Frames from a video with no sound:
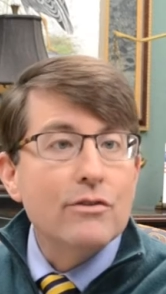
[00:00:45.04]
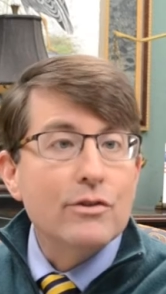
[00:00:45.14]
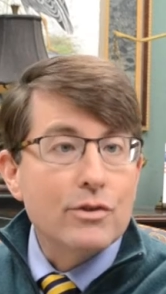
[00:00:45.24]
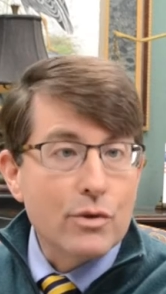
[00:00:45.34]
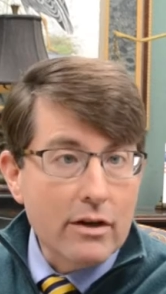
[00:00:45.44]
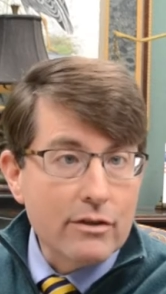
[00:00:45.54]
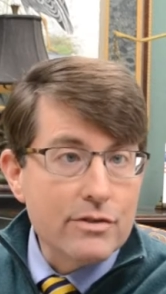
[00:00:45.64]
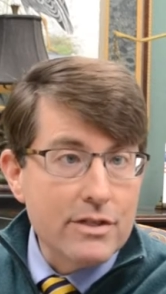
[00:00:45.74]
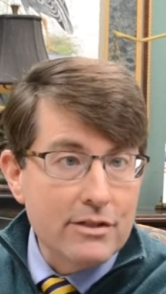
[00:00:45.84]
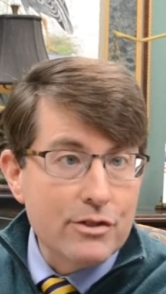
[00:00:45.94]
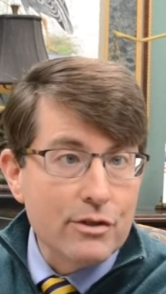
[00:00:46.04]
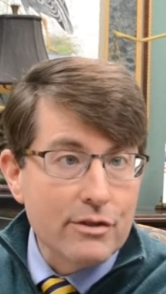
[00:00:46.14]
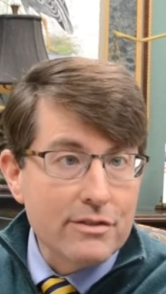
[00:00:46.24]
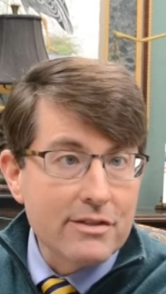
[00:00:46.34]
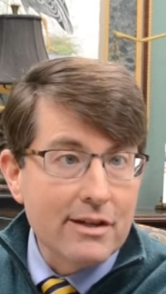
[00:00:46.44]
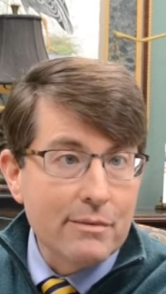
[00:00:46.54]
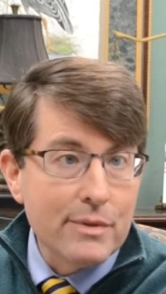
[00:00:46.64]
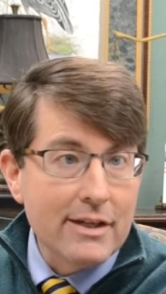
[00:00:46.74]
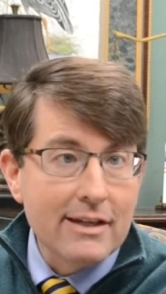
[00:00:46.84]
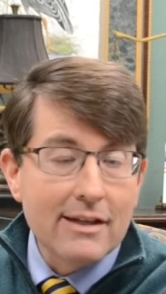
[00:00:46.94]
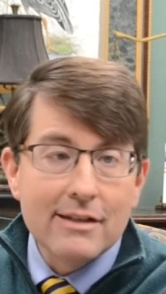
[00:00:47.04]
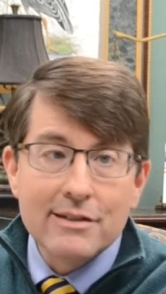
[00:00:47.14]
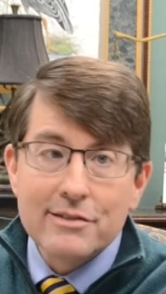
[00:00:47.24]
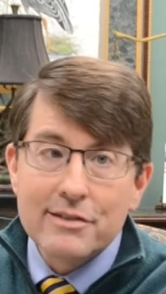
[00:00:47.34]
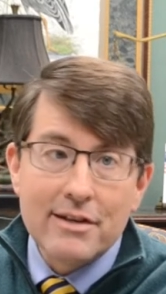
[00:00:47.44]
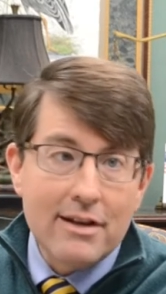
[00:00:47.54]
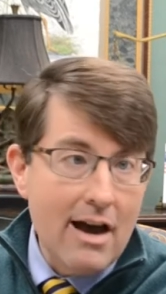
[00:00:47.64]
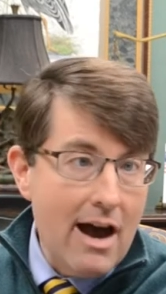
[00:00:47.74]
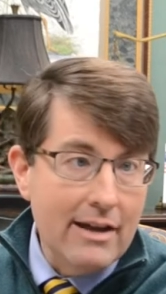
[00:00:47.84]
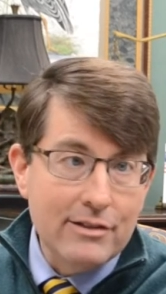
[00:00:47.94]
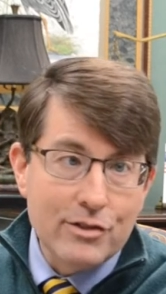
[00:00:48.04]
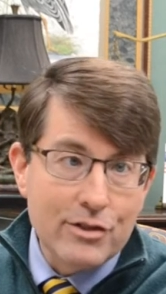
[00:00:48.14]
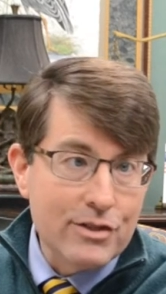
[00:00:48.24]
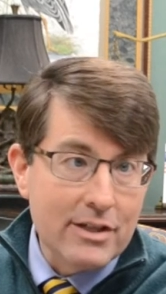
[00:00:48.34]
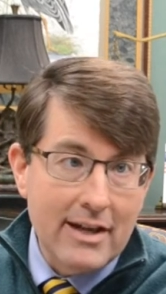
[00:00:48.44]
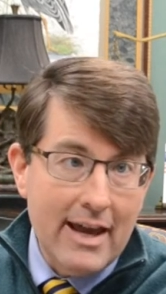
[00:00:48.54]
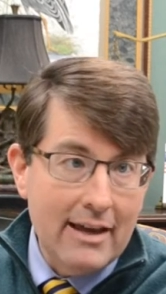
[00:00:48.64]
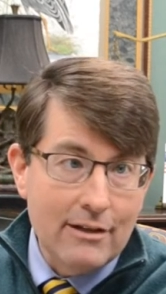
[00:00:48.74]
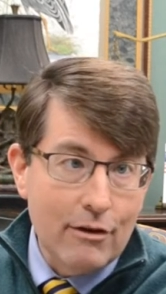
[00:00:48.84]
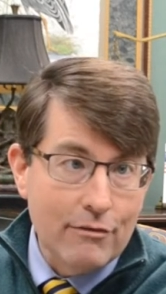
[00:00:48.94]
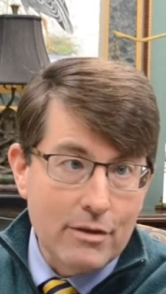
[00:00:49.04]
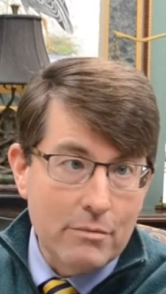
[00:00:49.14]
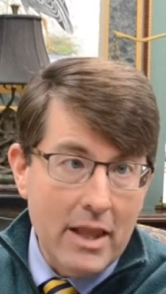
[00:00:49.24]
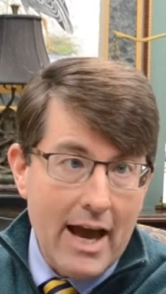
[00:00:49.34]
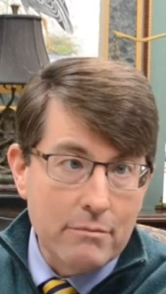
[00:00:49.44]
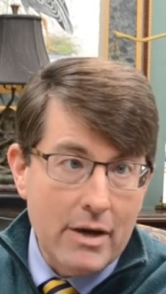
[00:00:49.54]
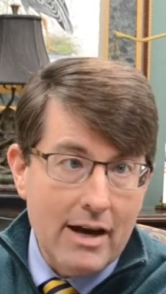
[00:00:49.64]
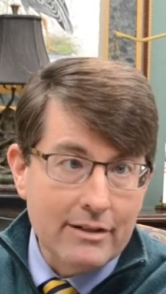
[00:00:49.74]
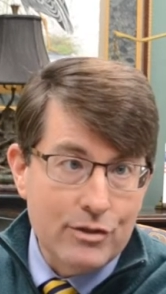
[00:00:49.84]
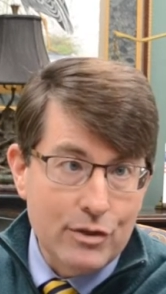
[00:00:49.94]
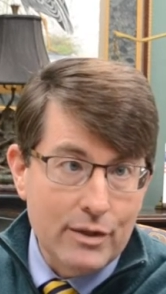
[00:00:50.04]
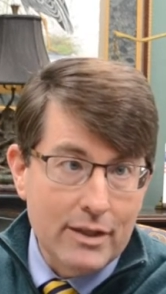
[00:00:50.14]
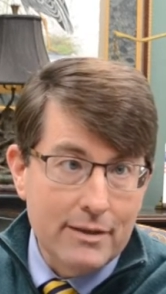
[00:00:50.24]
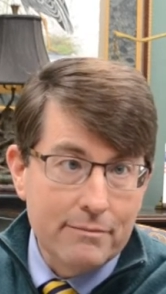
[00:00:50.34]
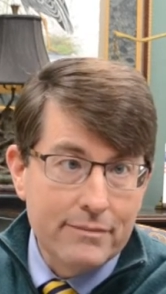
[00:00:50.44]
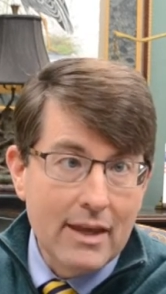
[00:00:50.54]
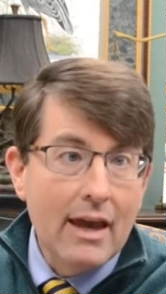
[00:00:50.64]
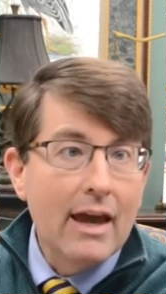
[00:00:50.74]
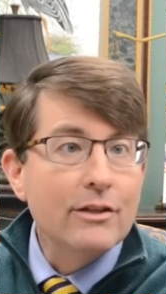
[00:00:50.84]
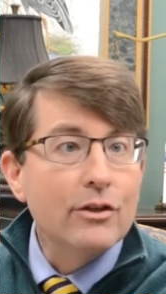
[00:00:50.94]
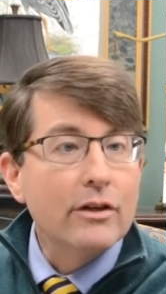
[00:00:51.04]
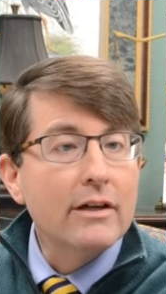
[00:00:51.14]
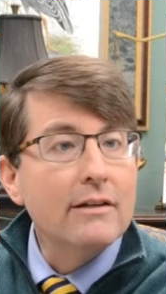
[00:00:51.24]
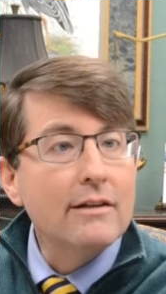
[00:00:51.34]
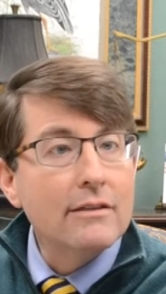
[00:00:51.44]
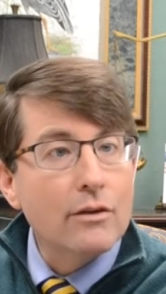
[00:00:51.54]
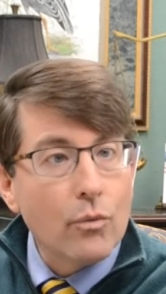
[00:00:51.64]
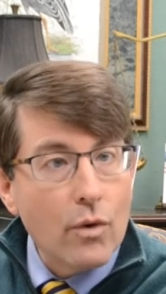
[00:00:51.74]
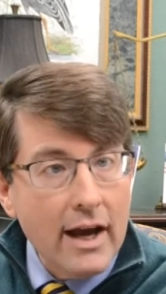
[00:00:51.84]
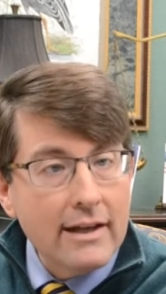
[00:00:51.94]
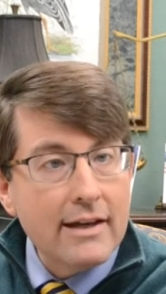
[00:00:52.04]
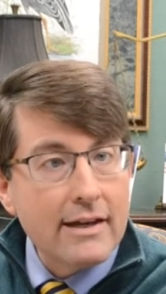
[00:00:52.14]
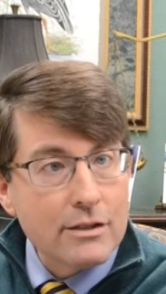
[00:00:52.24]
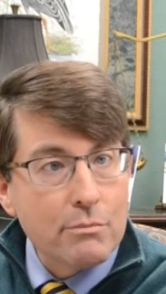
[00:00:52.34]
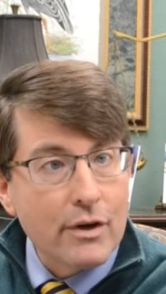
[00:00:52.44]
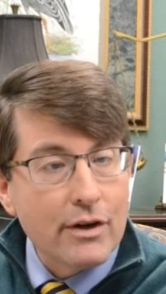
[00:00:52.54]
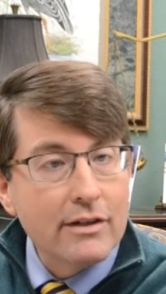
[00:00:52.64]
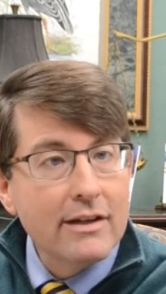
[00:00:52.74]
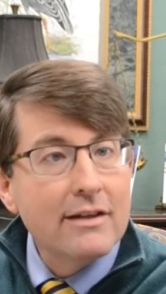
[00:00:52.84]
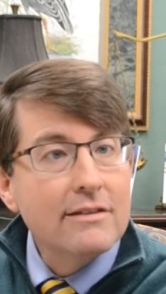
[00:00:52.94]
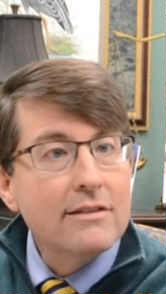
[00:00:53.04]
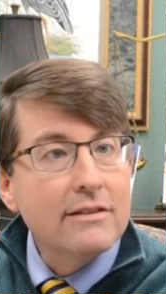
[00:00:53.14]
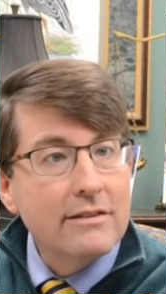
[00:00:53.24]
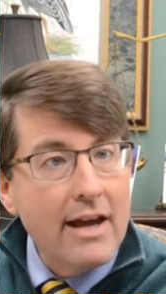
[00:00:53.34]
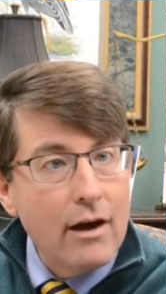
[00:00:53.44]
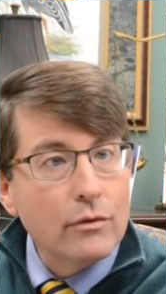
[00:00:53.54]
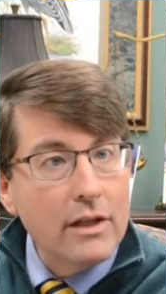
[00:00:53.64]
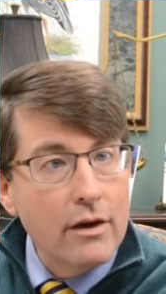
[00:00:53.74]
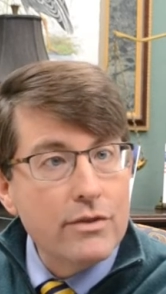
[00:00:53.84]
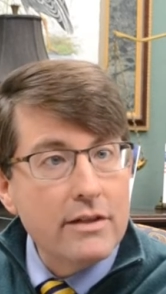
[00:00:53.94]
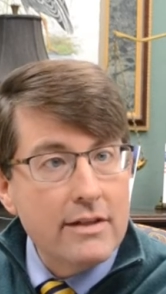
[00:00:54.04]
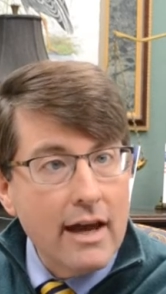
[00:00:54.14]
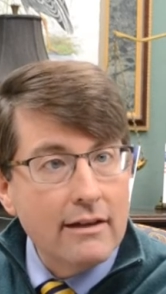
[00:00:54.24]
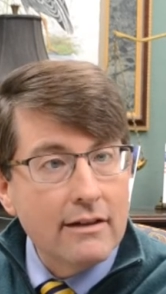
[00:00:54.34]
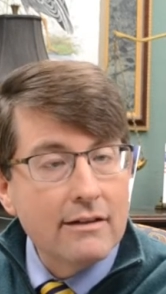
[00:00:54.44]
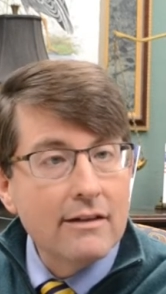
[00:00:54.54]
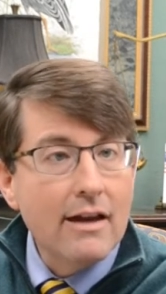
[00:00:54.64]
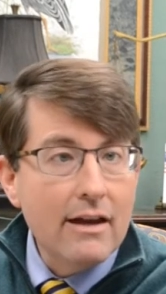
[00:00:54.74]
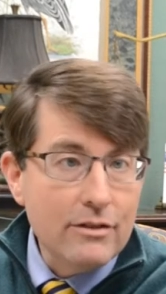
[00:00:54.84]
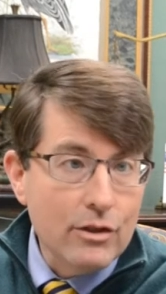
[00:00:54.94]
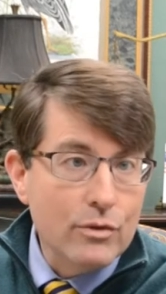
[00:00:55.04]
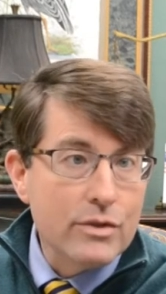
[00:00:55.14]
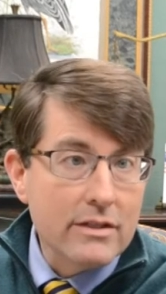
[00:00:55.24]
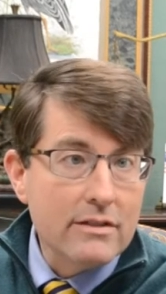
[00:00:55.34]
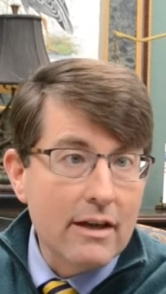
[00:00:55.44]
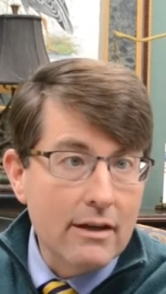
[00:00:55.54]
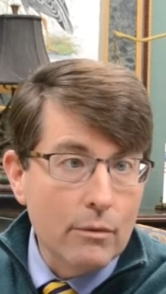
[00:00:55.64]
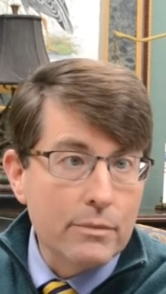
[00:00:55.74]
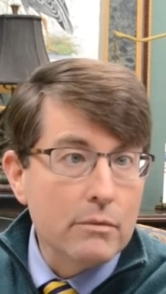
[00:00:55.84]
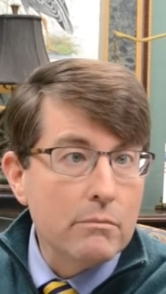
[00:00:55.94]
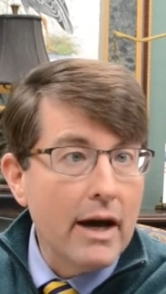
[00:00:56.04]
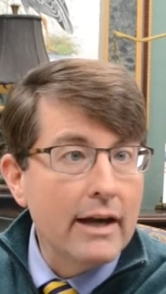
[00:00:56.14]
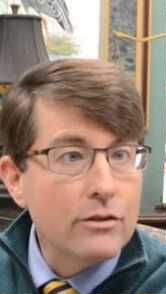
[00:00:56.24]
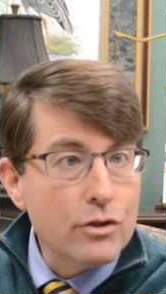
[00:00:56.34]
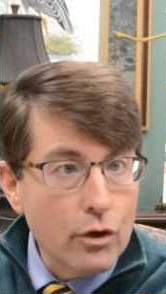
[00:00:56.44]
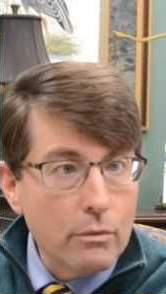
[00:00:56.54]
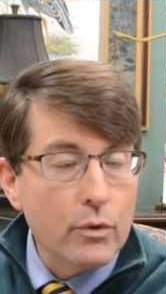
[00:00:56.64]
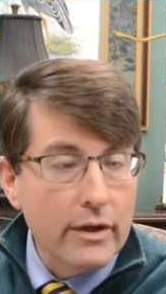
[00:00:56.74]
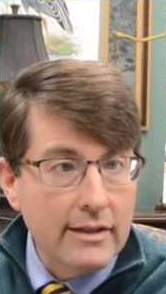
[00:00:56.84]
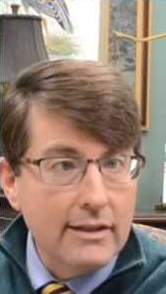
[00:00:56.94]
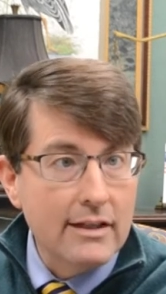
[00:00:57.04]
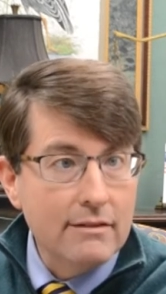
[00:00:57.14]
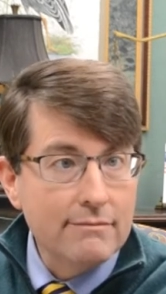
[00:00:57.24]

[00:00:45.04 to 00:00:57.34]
The trucker's insurance company is not just going to hand over the black box to you. And you're going to need the right expert to download the data and use it to help you by interpreting it.